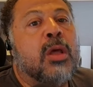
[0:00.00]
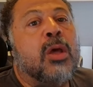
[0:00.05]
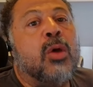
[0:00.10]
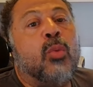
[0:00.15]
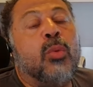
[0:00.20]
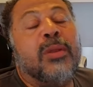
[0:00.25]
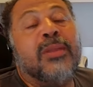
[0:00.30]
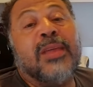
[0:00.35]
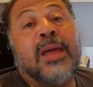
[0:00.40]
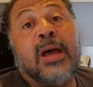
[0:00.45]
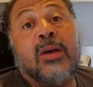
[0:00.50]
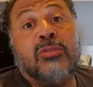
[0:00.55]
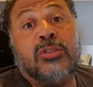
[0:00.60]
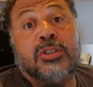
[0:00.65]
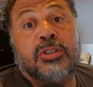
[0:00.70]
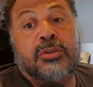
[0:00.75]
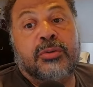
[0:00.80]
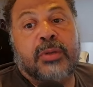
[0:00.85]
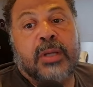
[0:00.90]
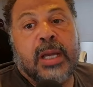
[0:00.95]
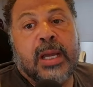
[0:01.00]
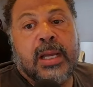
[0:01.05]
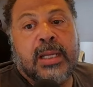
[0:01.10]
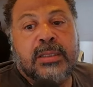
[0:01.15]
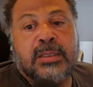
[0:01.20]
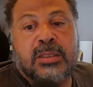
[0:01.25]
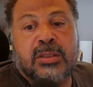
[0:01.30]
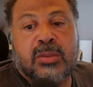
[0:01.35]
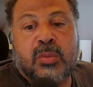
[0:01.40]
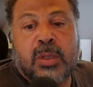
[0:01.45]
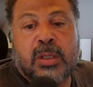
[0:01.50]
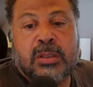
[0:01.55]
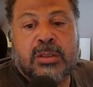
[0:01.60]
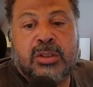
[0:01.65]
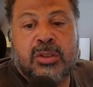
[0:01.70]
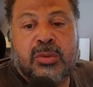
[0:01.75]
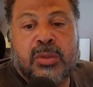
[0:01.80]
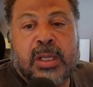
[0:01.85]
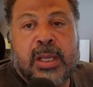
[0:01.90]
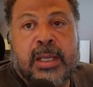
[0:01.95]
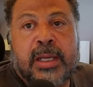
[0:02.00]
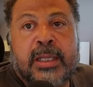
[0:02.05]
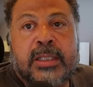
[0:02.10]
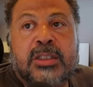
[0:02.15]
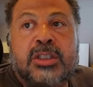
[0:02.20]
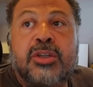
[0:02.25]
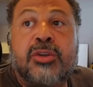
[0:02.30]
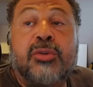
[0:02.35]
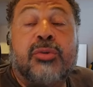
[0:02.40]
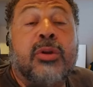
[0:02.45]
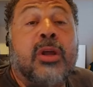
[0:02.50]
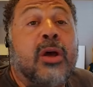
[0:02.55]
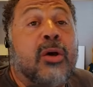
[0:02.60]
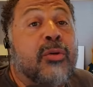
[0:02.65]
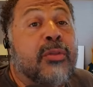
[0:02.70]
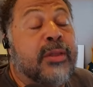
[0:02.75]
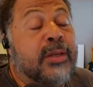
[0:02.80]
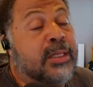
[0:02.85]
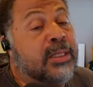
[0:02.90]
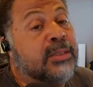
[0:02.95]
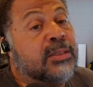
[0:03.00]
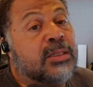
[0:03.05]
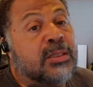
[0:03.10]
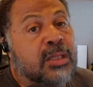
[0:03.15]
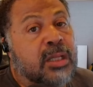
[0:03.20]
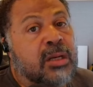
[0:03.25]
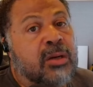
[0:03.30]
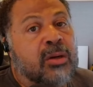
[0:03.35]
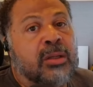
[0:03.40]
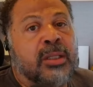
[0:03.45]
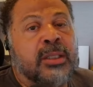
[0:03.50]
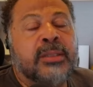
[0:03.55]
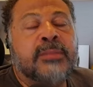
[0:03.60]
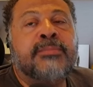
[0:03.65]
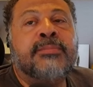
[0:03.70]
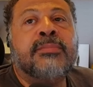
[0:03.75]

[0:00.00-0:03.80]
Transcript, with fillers: Without you guys, as well as you ladies, you know that this literally